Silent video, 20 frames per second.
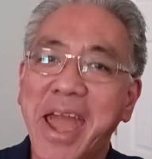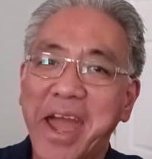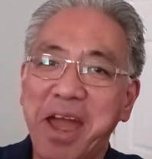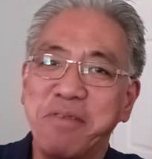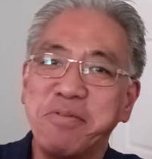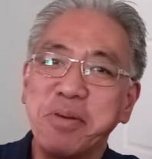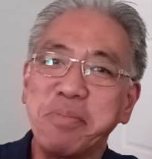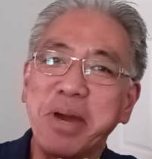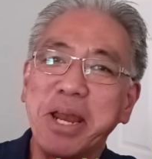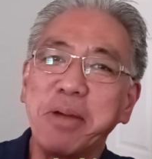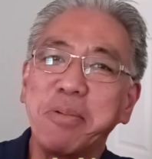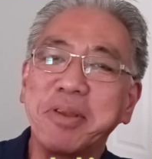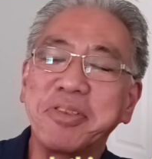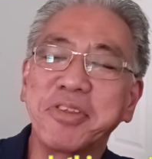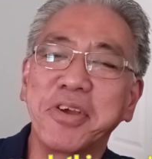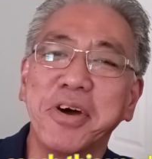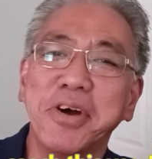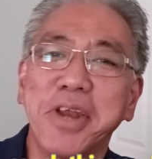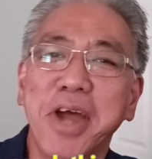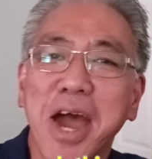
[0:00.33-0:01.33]
Hey everybody,
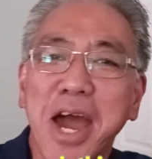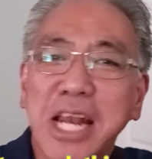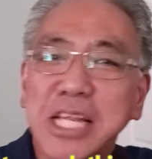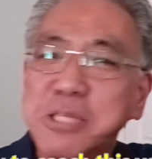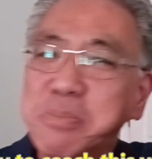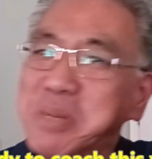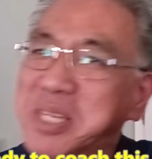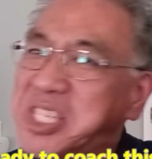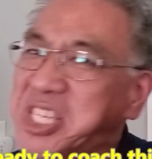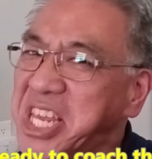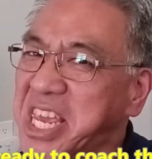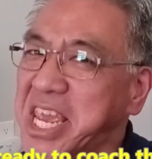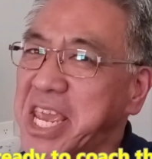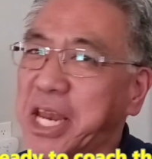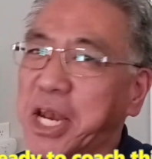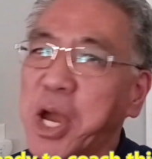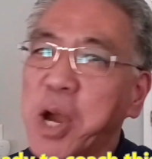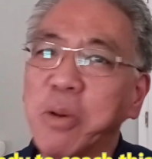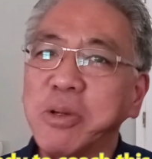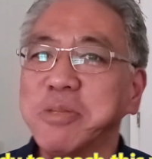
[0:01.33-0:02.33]
what's going on? It's Mr.
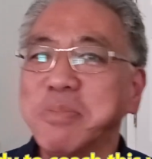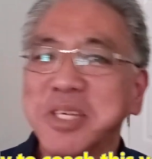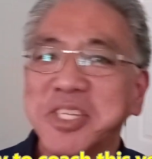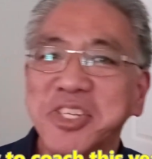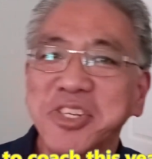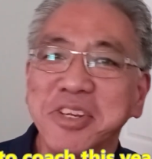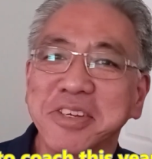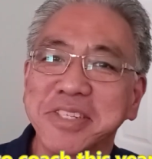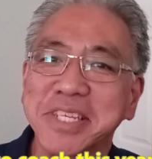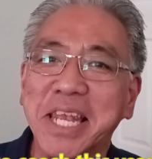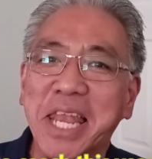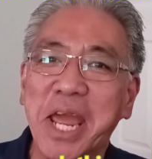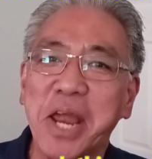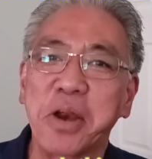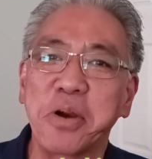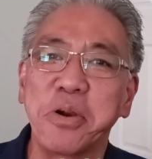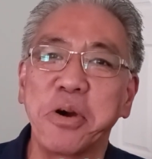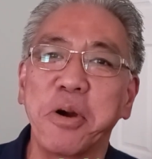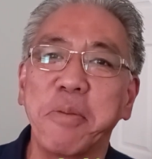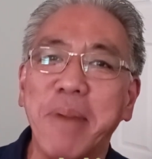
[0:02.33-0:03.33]
Hino with Mr. Hino's
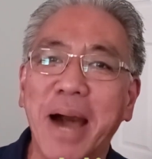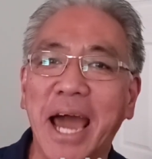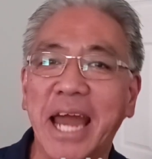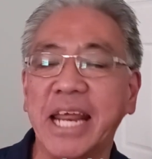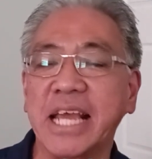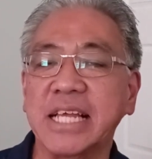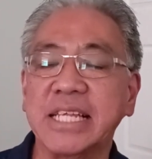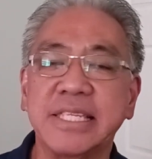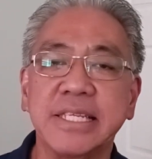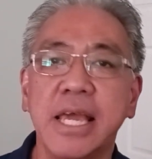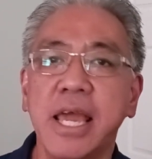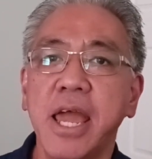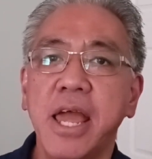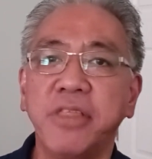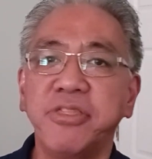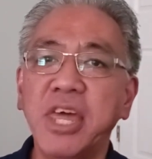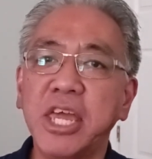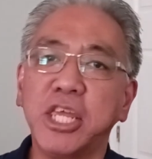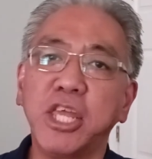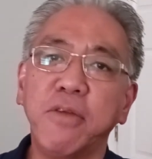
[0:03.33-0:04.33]
Lego Robotics.
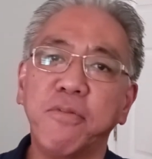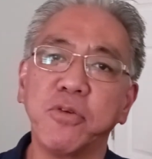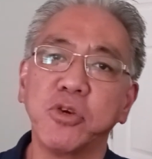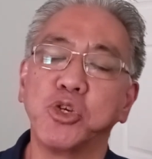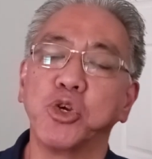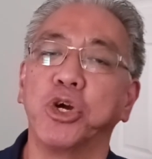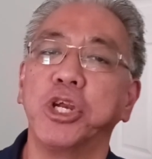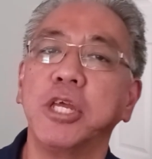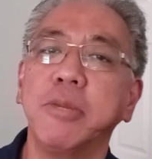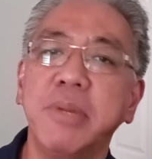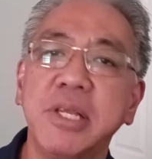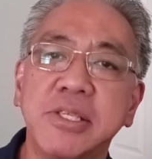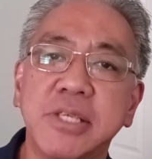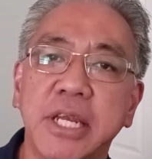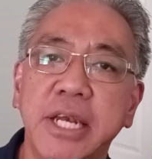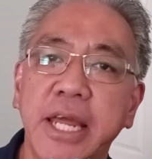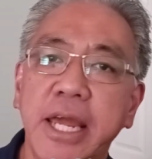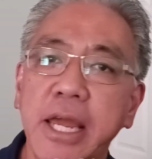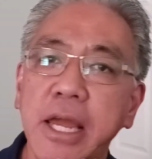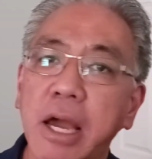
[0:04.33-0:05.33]
Thank you for joining me
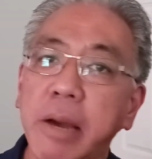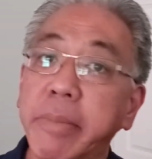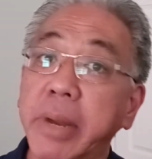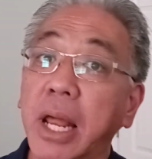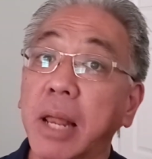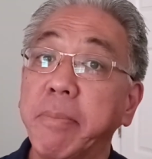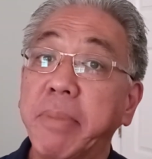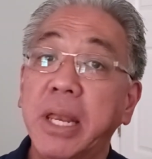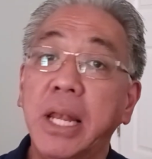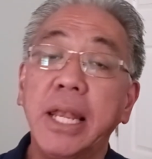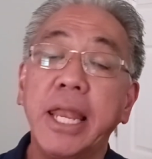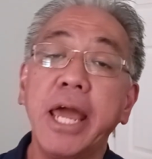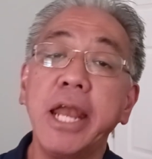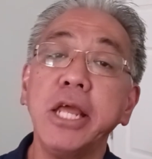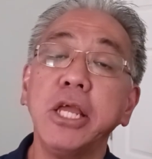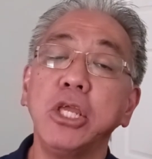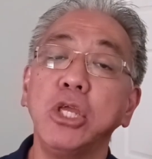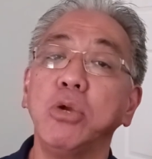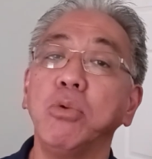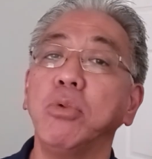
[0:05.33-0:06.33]
today. I'm going to be
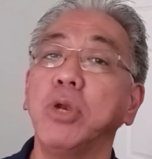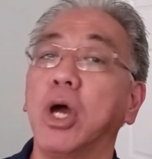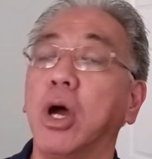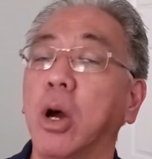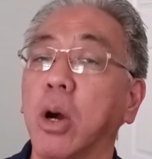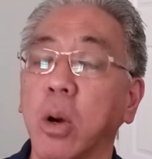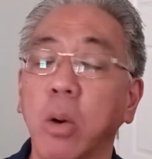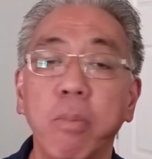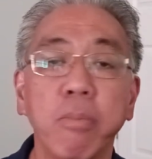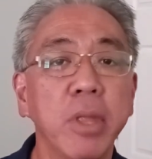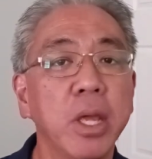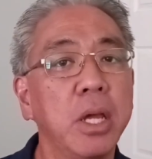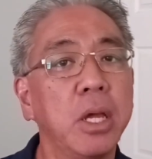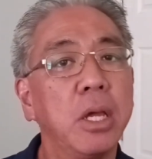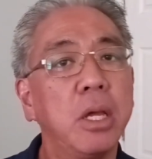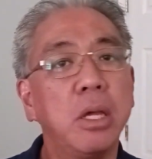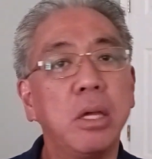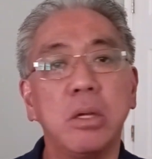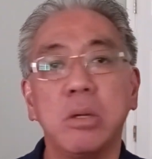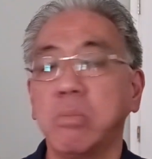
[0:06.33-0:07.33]
letting you know,
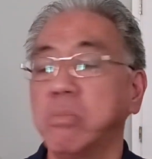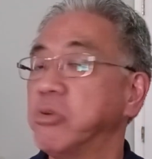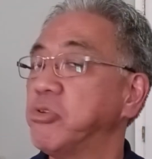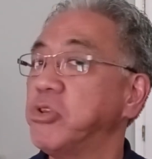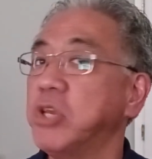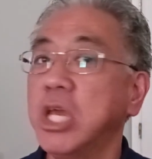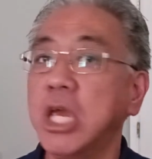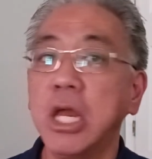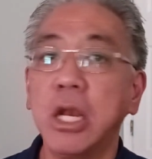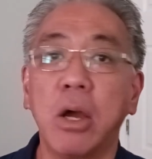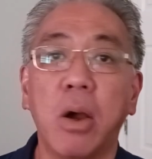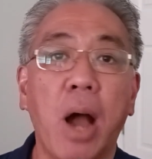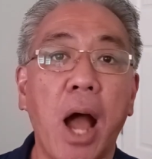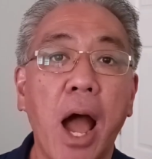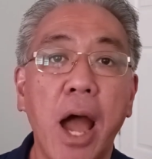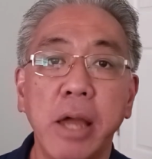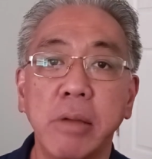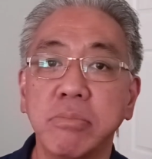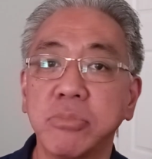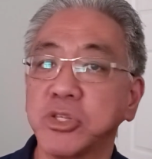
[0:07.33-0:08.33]
Mr. Hino,
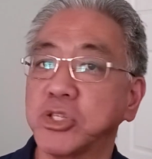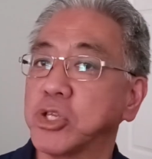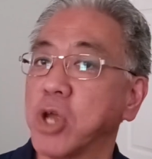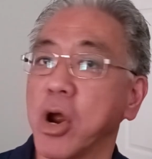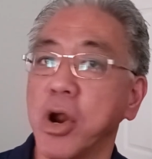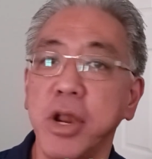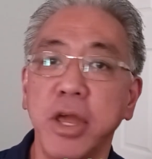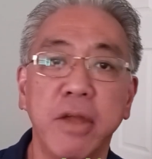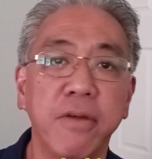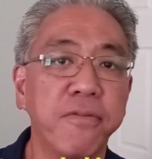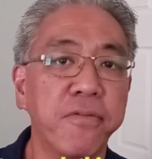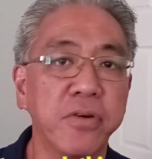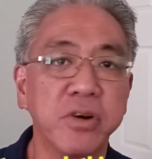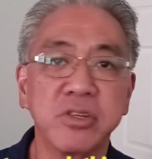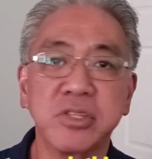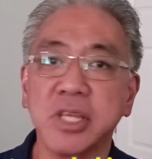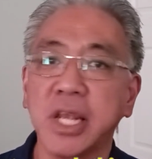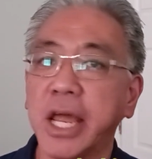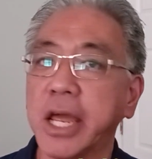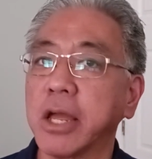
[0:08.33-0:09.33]
I'm starting
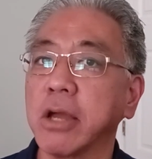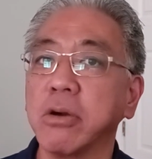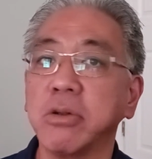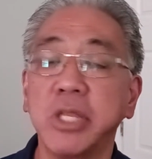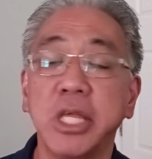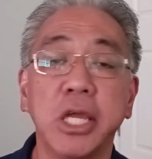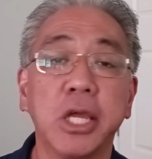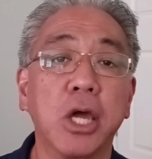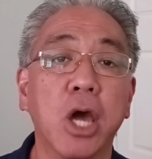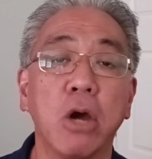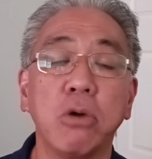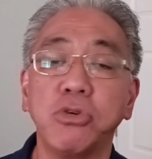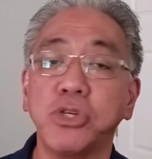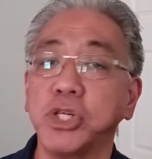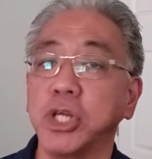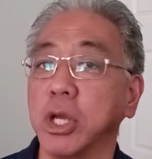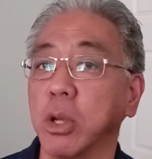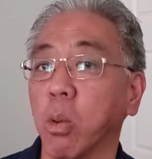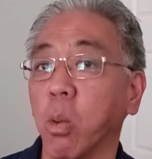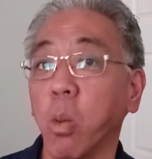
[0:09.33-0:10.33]
First Lego League
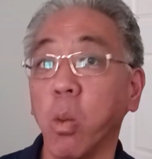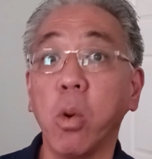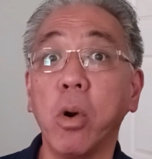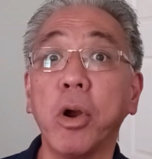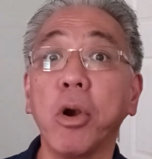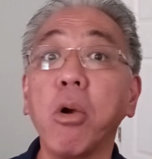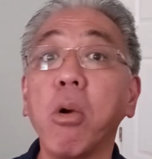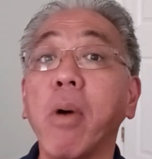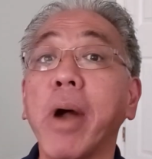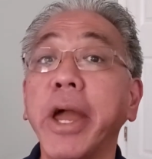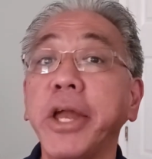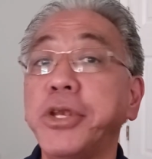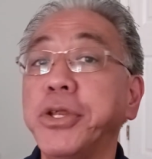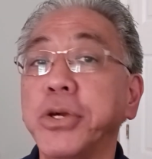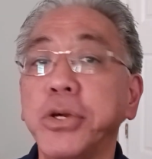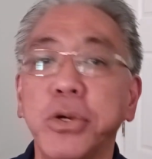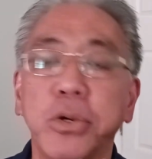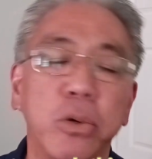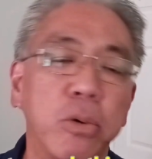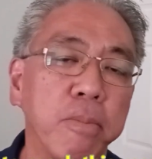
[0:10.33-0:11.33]
coaching. What do I
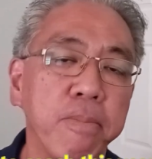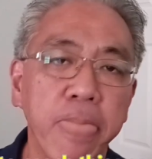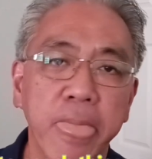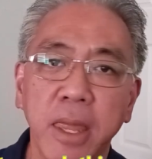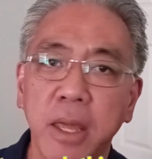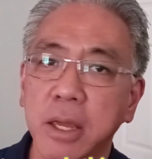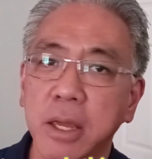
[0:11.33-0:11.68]
do?